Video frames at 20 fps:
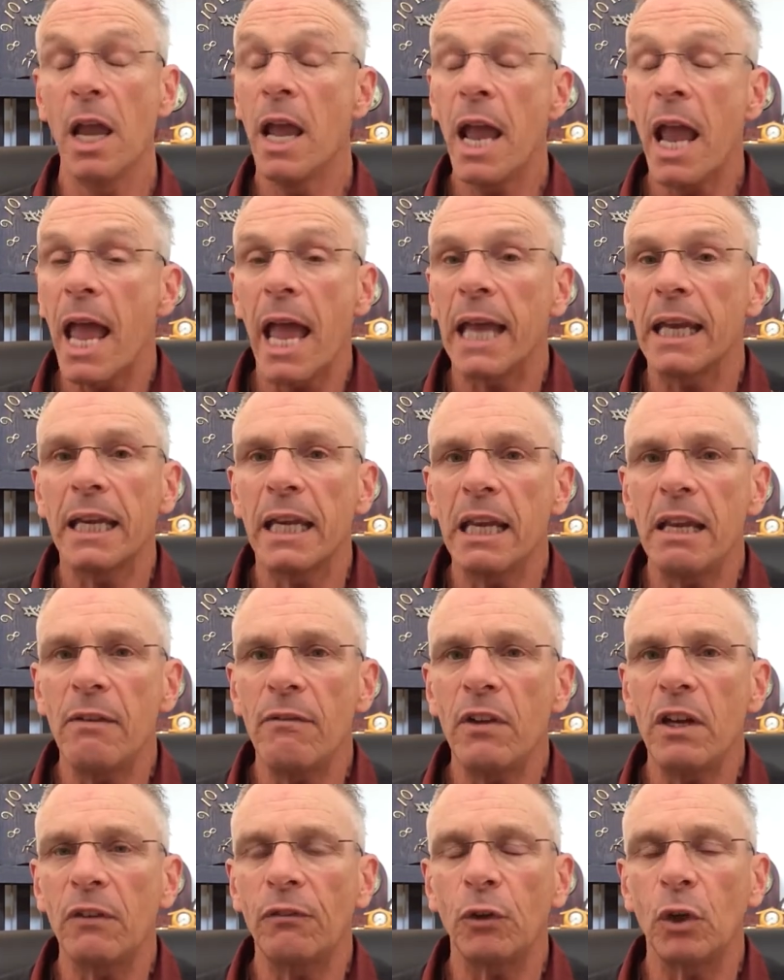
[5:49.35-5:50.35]
And
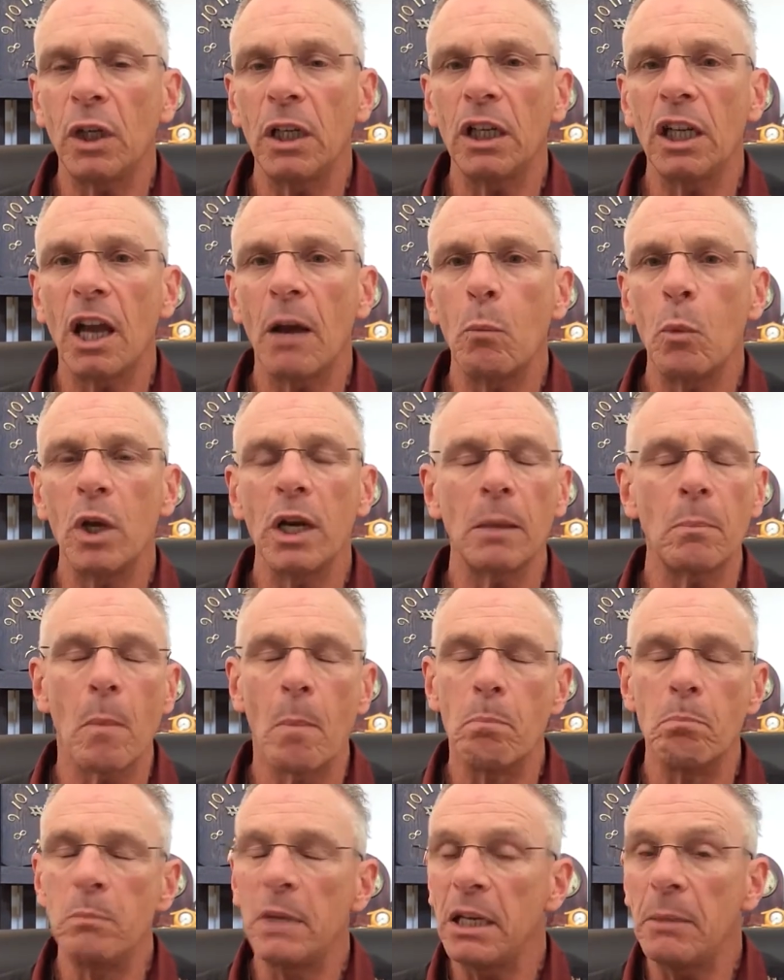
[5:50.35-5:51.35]
even if your income went
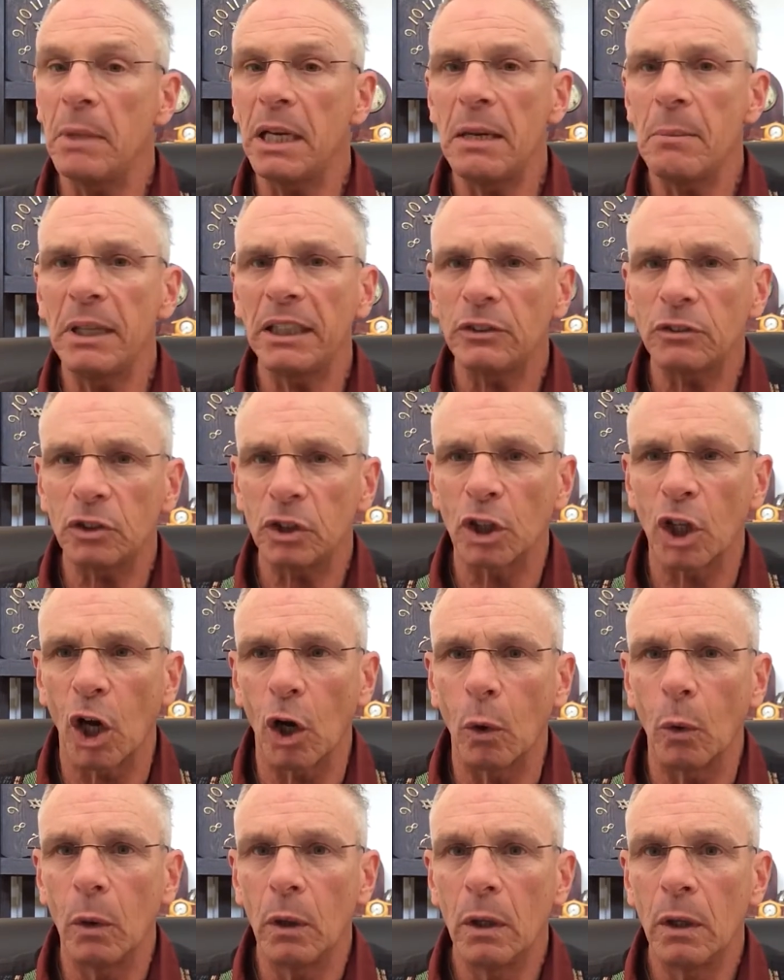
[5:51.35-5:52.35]
up many, many months
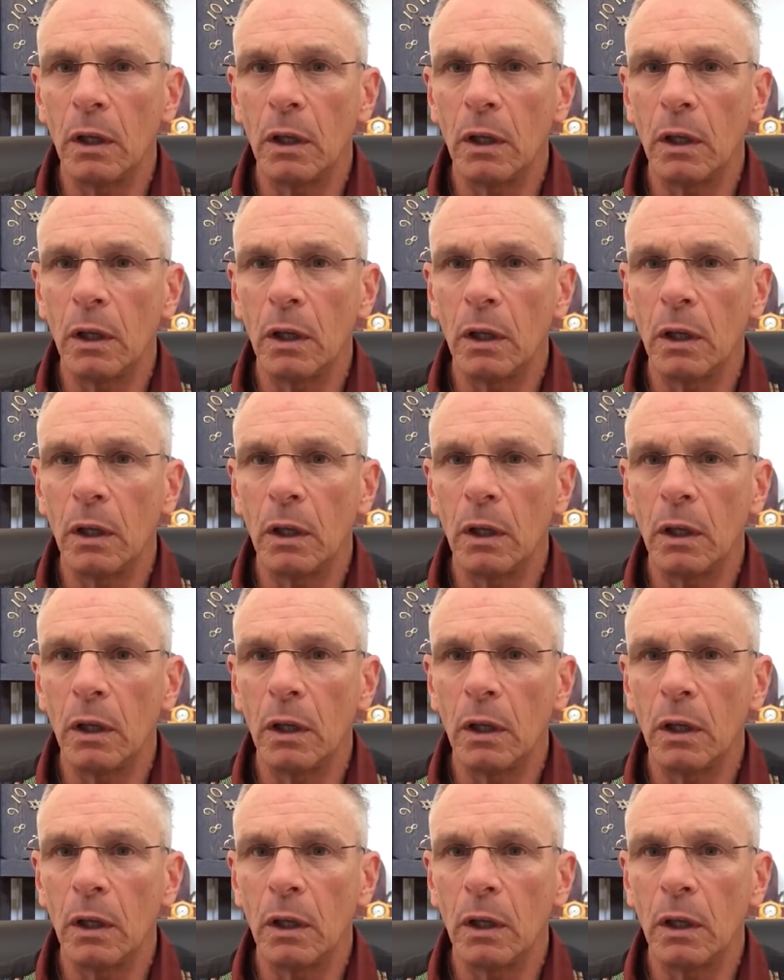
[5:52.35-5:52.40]
ago,